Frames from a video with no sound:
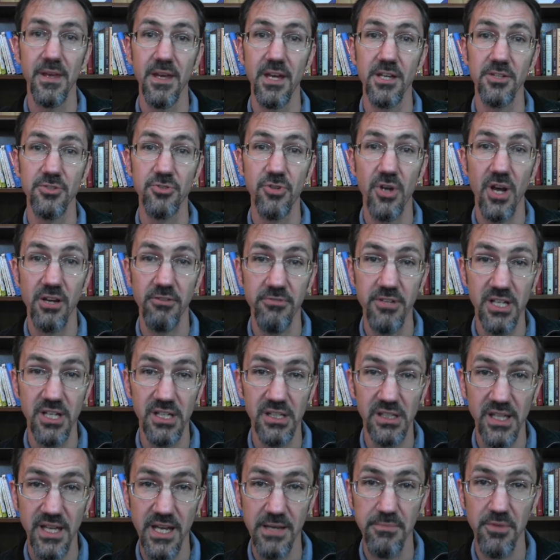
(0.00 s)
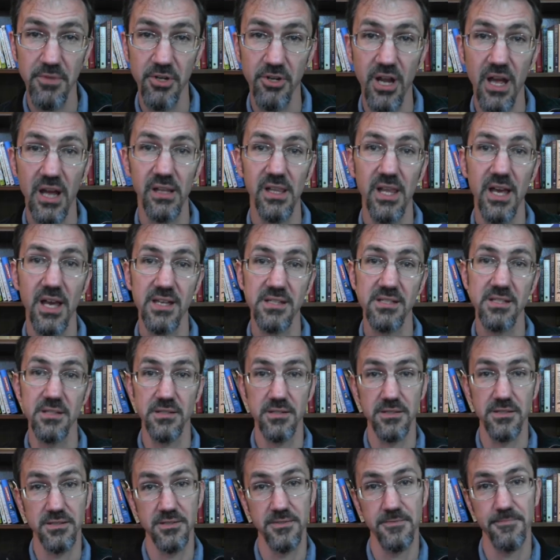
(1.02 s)
and try to reclaim their
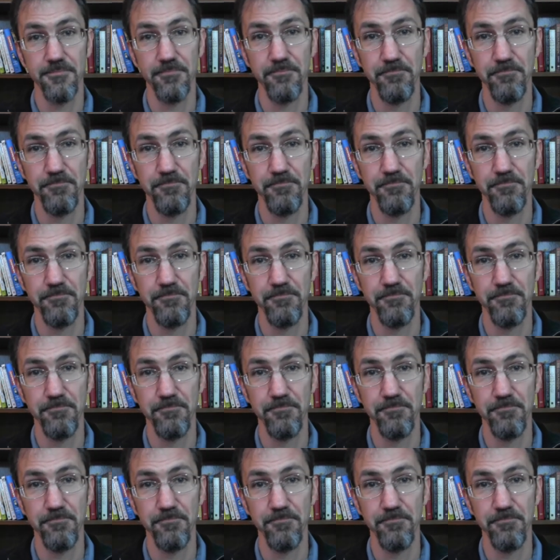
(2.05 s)
adolescence.